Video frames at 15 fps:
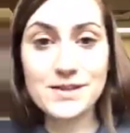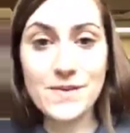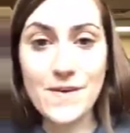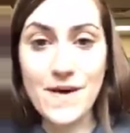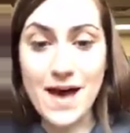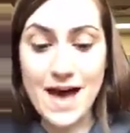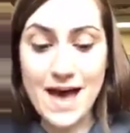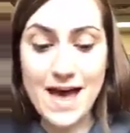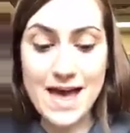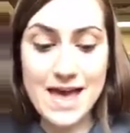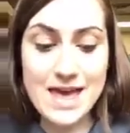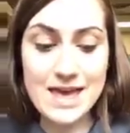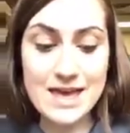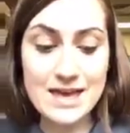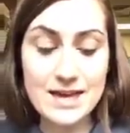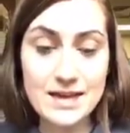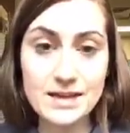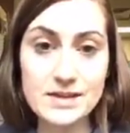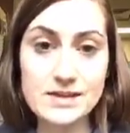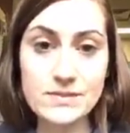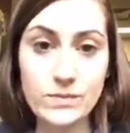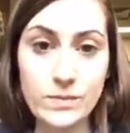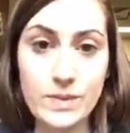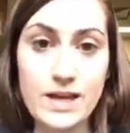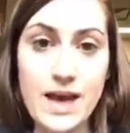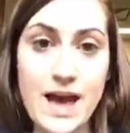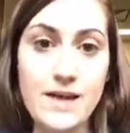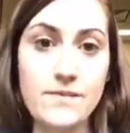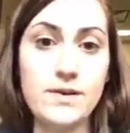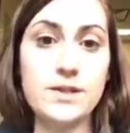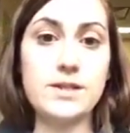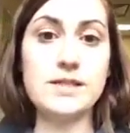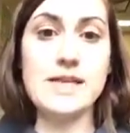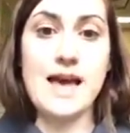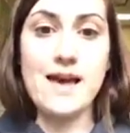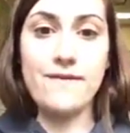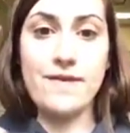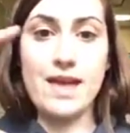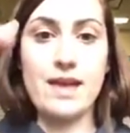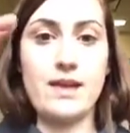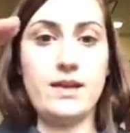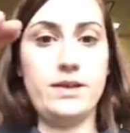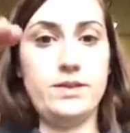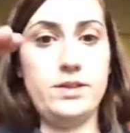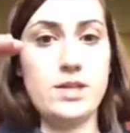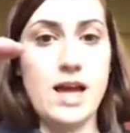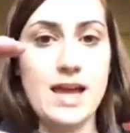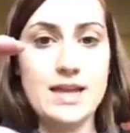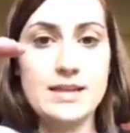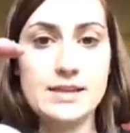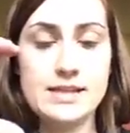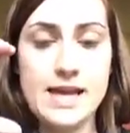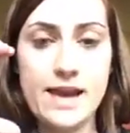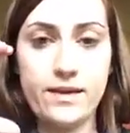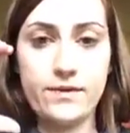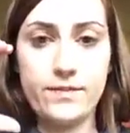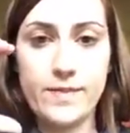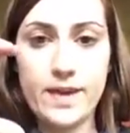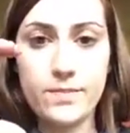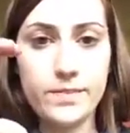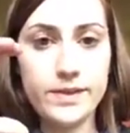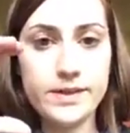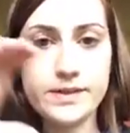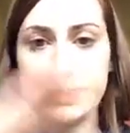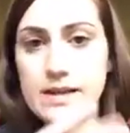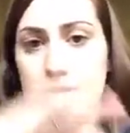So I would just have like a giant stack of papers,